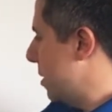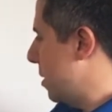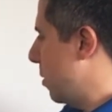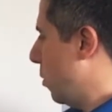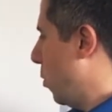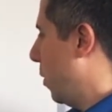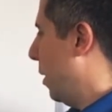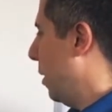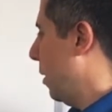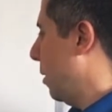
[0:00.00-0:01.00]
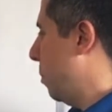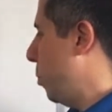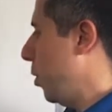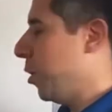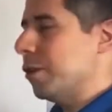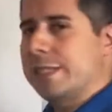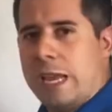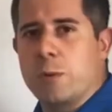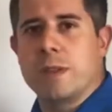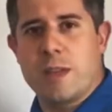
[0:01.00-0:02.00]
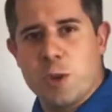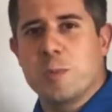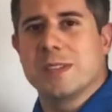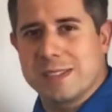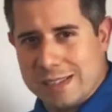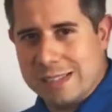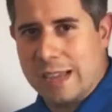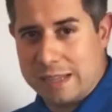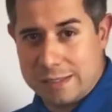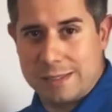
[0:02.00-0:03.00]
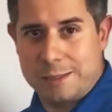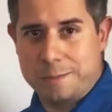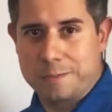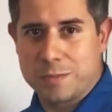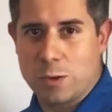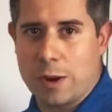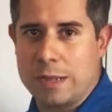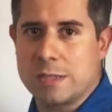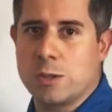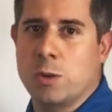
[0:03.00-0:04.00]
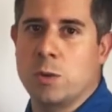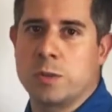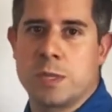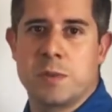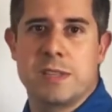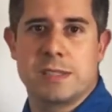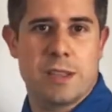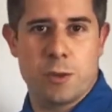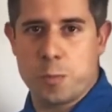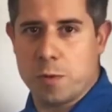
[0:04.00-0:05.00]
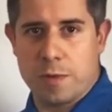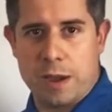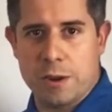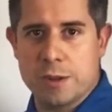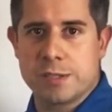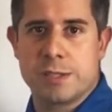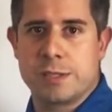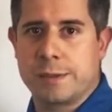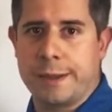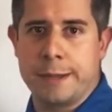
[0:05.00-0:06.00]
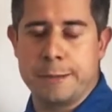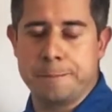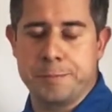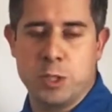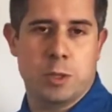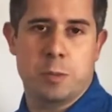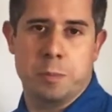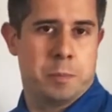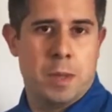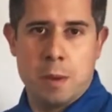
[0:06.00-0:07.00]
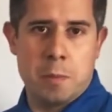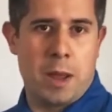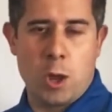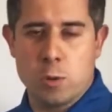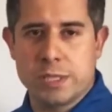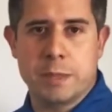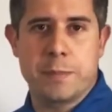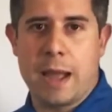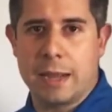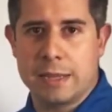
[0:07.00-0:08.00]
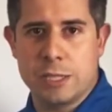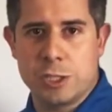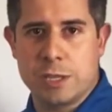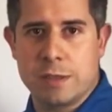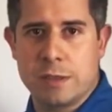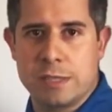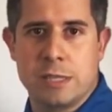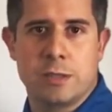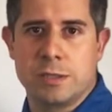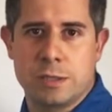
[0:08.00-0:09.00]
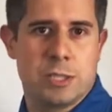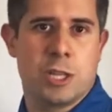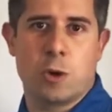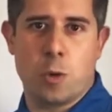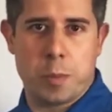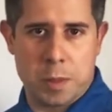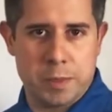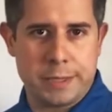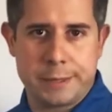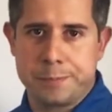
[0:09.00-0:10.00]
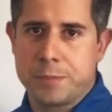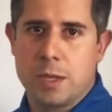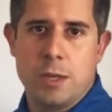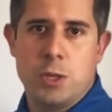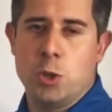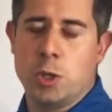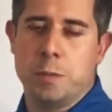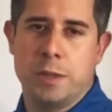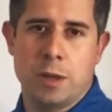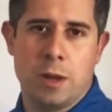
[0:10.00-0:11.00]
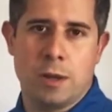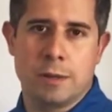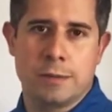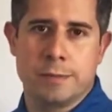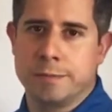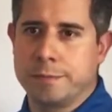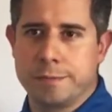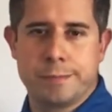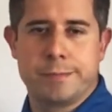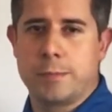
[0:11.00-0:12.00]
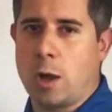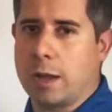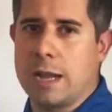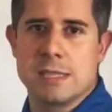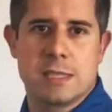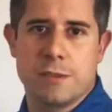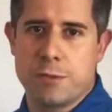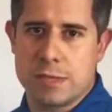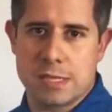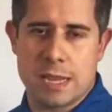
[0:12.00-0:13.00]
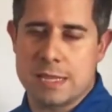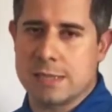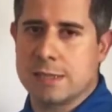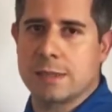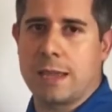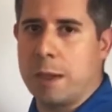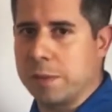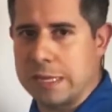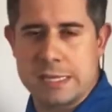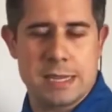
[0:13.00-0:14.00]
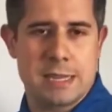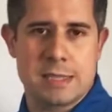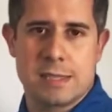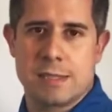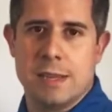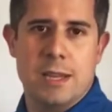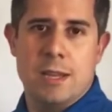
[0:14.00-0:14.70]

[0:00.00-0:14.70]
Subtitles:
is we put your site with other business sites, right? So some of these other providers, you could buy a hosting package and they sell to the general public. You can be on all kinds of different sites, gambling sites,